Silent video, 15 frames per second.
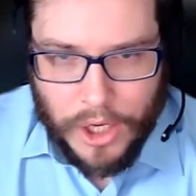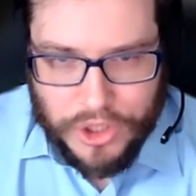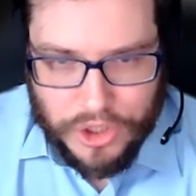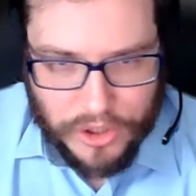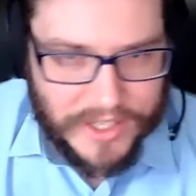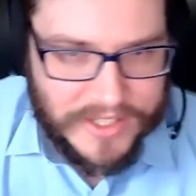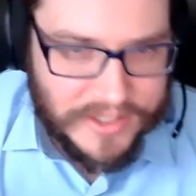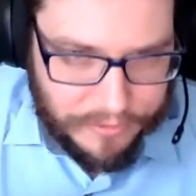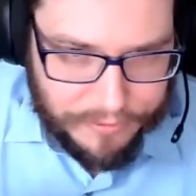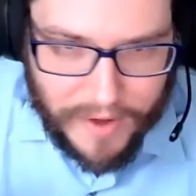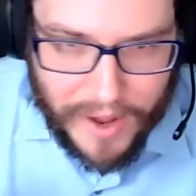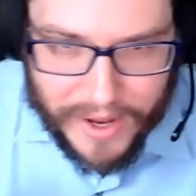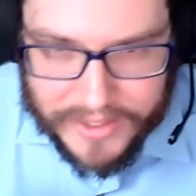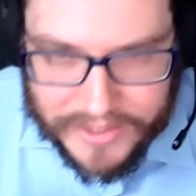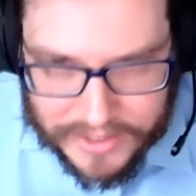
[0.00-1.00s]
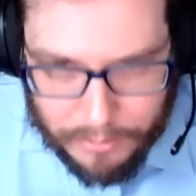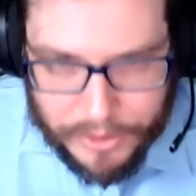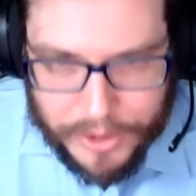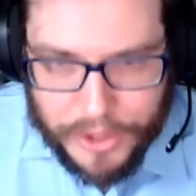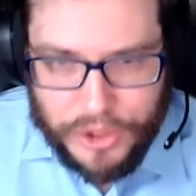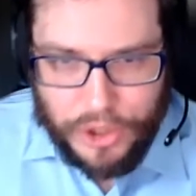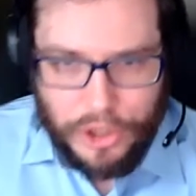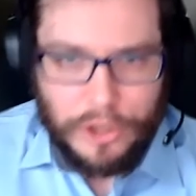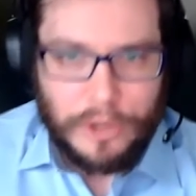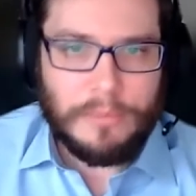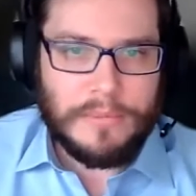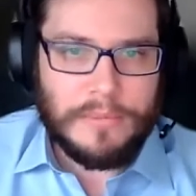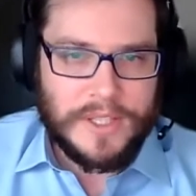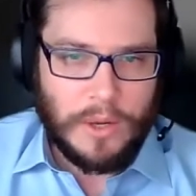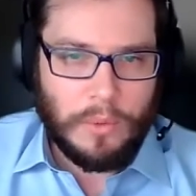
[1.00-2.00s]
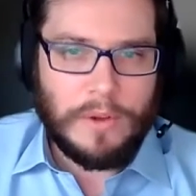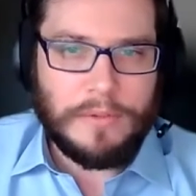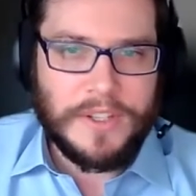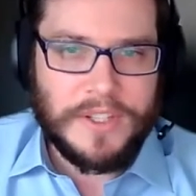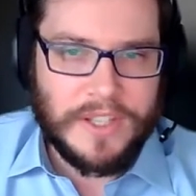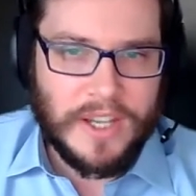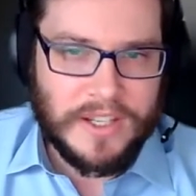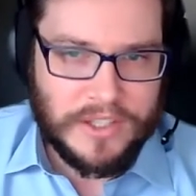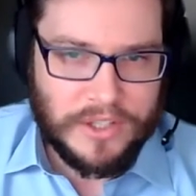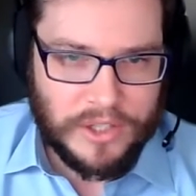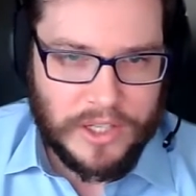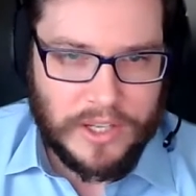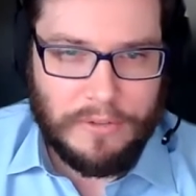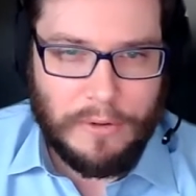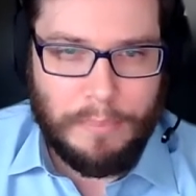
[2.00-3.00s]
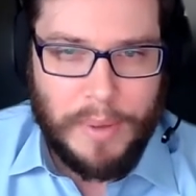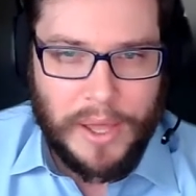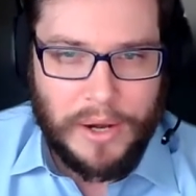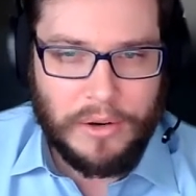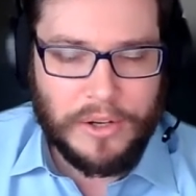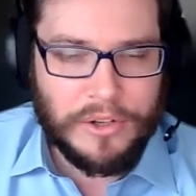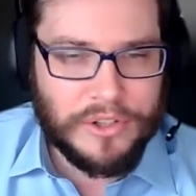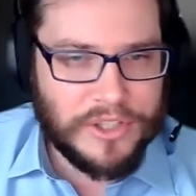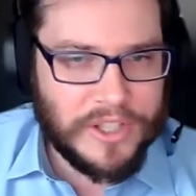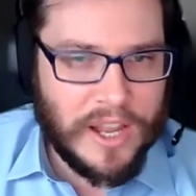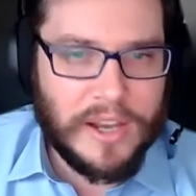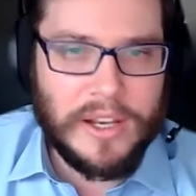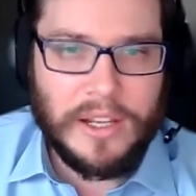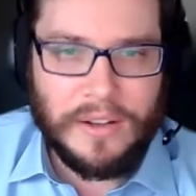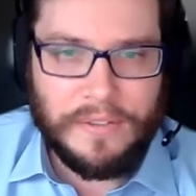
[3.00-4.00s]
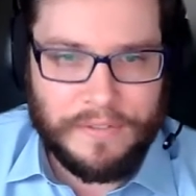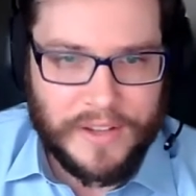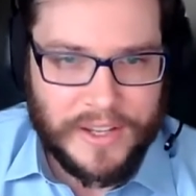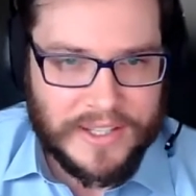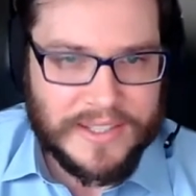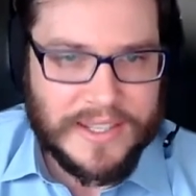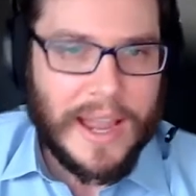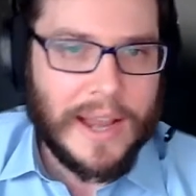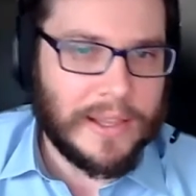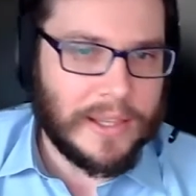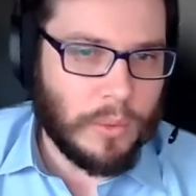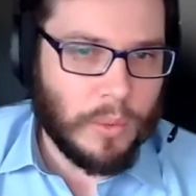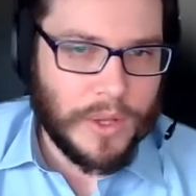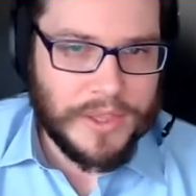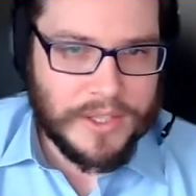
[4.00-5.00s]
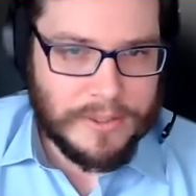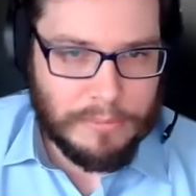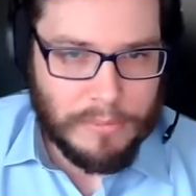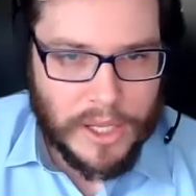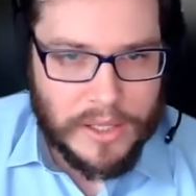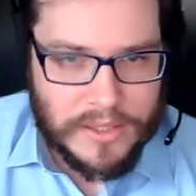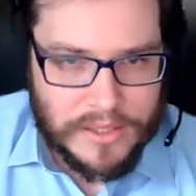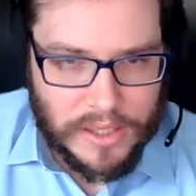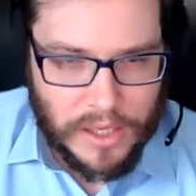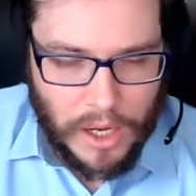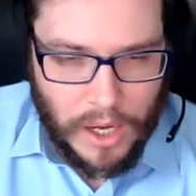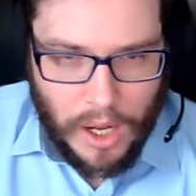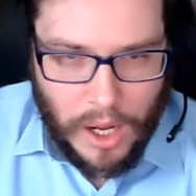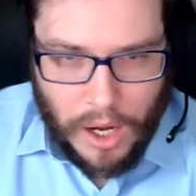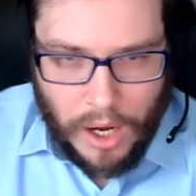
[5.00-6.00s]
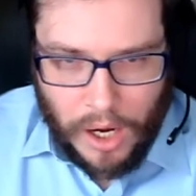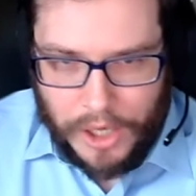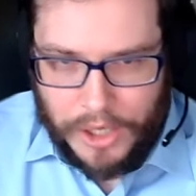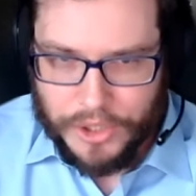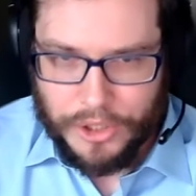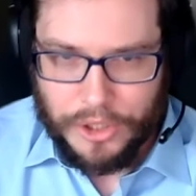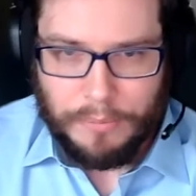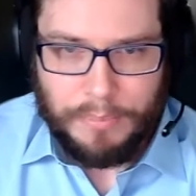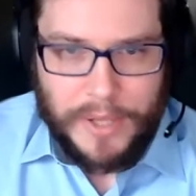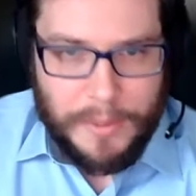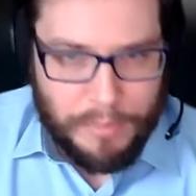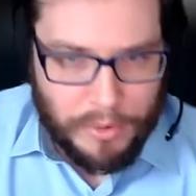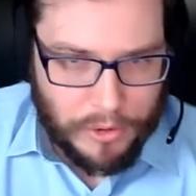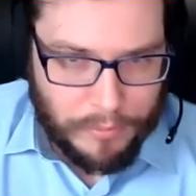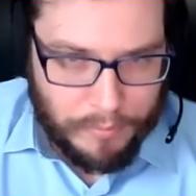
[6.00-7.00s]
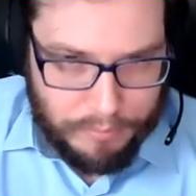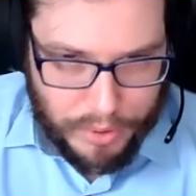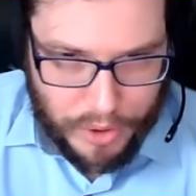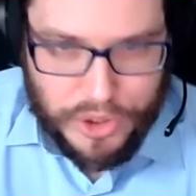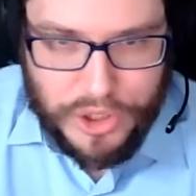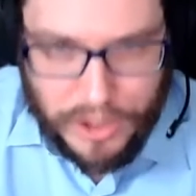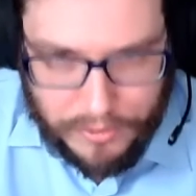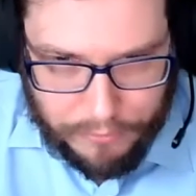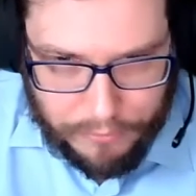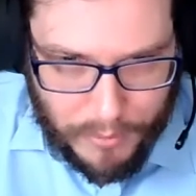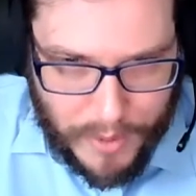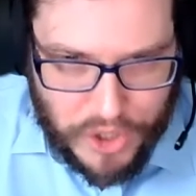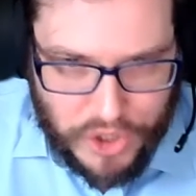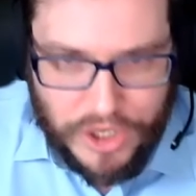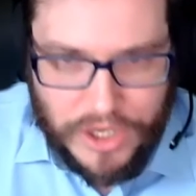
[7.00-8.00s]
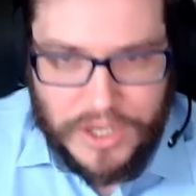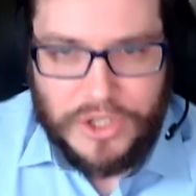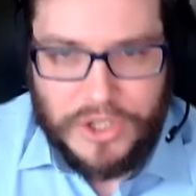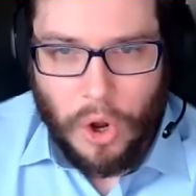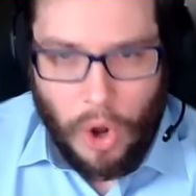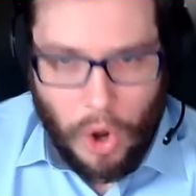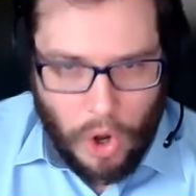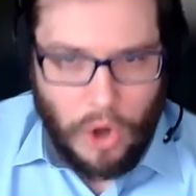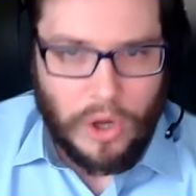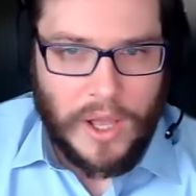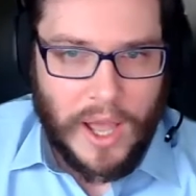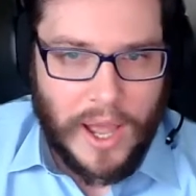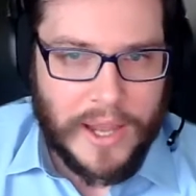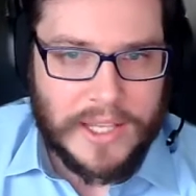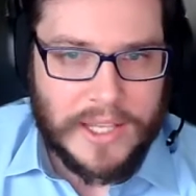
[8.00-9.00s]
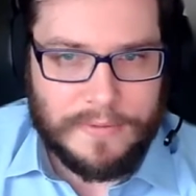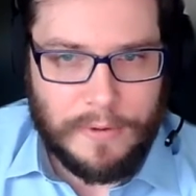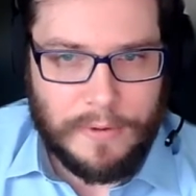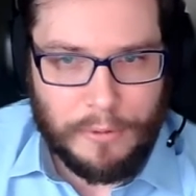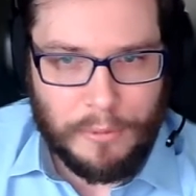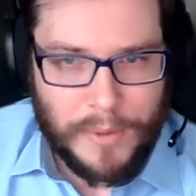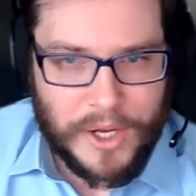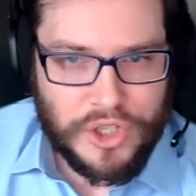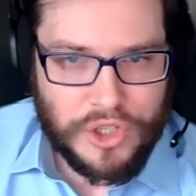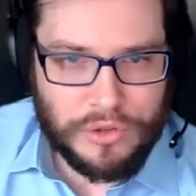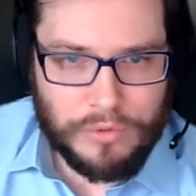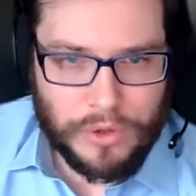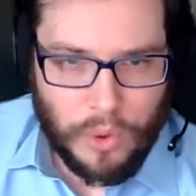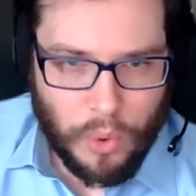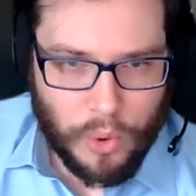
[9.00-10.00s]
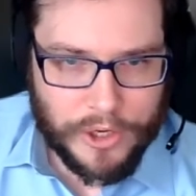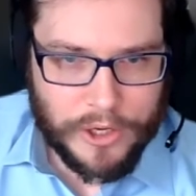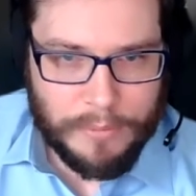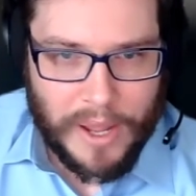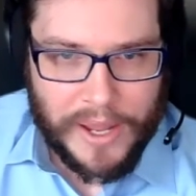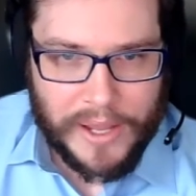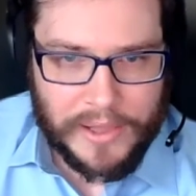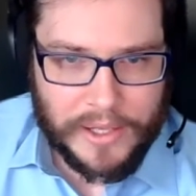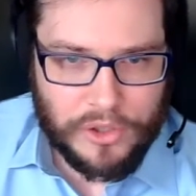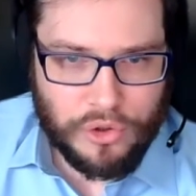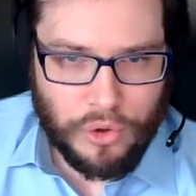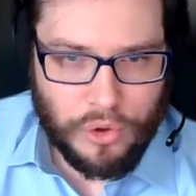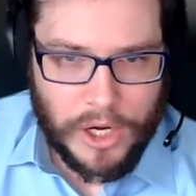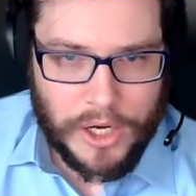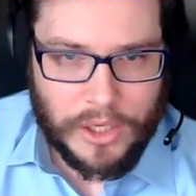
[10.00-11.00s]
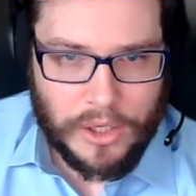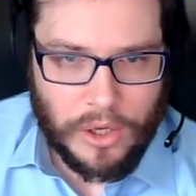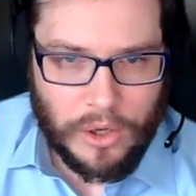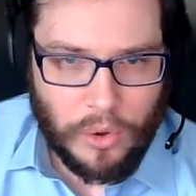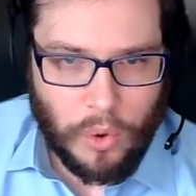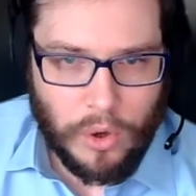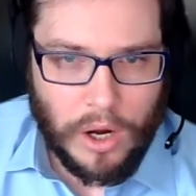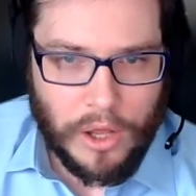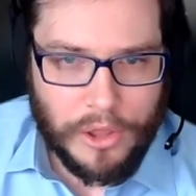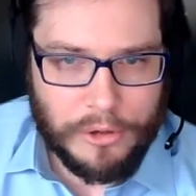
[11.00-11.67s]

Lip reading: So let's define some of the terms that we've discussed here to give a better understanding of exactly what this means. Under PIPL, personal information is all kinds of information recorded by electronic or